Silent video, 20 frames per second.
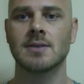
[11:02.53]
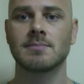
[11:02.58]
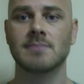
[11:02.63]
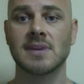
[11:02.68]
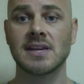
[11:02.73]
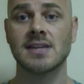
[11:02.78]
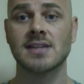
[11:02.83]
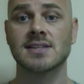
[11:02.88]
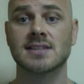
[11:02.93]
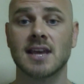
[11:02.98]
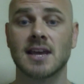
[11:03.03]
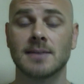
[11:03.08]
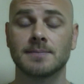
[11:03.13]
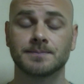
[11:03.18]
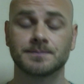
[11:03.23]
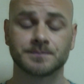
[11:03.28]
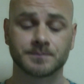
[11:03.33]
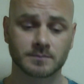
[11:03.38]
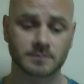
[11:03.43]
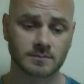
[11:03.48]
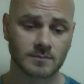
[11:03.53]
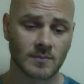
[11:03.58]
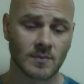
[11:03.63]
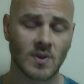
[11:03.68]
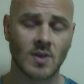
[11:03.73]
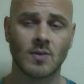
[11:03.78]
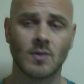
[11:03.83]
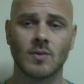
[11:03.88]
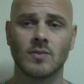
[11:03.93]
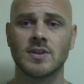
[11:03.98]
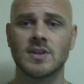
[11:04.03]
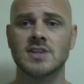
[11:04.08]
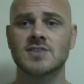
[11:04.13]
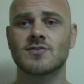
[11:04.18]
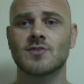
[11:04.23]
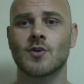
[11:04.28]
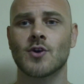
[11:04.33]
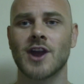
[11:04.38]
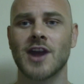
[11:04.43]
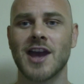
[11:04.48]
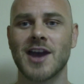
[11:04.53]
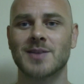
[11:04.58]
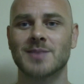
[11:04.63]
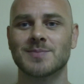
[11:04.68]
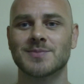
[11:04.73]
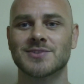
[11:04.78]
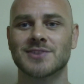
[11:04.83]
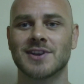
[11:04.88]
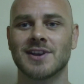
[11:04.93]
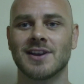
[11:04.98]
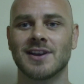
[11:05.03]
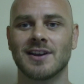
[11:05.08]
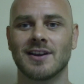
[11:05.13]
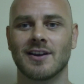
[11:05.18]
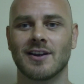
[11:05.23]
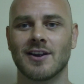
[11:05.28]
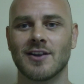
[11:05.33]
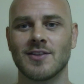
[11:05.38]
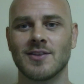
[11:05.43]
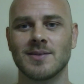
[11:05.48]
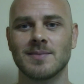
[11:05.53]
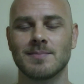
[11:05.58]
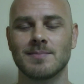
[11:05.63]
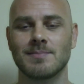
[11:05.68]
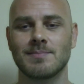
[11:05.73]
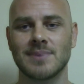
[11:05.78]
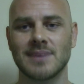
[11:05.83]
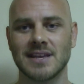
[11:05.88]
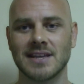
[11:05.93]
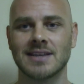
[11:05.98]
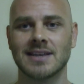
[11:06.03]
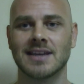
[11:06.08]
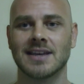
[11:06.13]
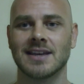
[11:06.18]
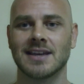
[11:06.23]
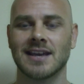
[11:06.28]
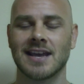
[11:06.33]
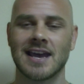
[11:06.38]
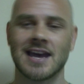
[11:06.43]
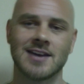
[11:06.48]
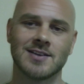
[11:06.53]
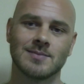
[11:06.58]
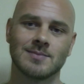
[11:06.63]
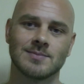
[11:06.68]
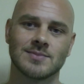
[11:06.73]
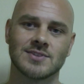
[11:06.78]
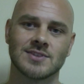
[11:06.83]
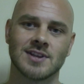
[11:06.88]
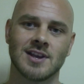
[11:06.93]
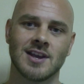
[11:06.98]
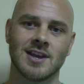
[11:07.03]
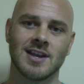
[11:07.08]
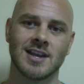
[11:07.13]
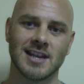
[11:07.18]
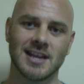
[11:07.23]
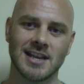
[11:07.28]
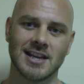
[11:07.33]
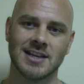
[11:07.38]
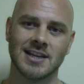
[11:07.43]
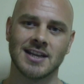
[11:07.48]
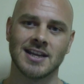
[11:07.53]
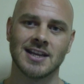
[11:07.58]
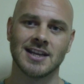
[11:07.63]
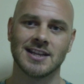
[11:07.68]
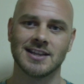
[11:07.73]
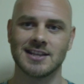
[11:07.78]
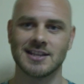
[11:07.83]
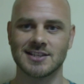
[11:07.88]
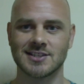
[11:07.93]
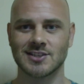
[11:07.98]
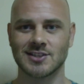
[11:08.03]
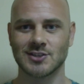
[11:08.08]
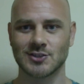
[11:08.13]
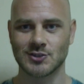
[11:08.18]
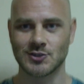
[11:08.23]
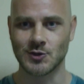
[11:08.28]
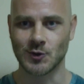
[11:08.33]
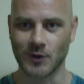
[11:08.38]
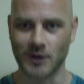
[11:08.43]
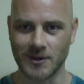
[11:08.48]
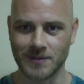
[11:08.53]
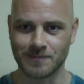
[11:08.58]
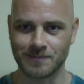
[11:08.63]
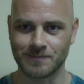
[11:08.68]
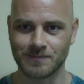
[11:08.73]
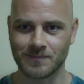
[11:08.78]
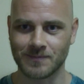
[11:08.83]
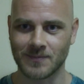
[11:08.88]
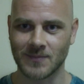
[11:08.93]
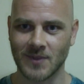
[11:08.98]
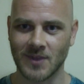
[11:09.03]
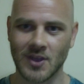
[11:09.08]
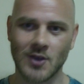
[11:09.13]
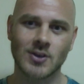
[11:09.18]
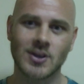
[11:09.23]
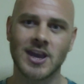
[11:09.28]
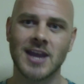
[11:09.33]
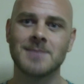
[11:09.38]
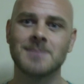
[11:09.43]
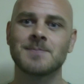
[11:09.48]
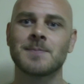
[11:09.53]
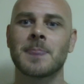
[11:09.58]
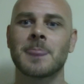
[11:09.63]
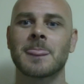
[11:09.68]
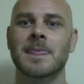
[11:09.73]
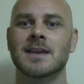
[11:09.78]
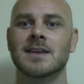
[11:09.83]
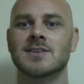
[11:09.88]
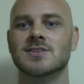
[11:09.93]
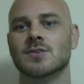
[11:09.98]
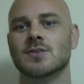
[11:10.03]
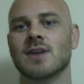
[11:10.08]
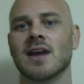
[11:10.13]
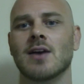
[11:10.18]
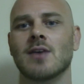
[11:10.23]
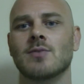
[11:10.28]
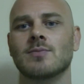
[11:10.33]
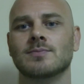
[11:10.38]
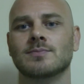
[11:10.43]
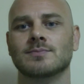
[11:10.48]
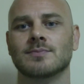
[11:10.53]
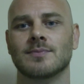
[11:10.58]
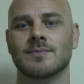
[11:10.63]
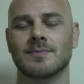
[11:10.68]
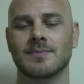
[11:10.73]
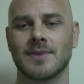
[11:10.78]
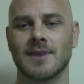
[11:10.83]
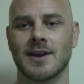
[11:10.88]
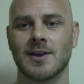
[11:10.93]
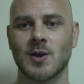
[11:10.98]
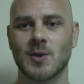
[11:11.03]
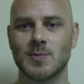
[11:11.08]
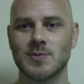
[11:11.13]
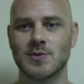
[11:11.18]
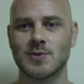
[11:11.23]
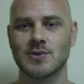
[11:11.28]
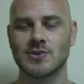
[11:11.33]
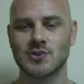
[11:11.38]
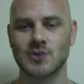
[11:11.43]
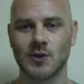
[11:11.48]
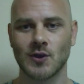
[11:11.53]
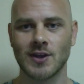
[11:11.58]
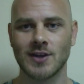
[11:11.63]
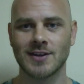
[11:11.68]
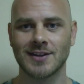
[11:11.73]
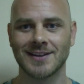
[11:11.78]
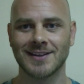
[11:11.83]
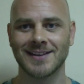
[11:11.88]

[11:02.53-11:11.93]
means that these 4 atoms are the big atoms in this story. Okay, so now I hope you enjoyed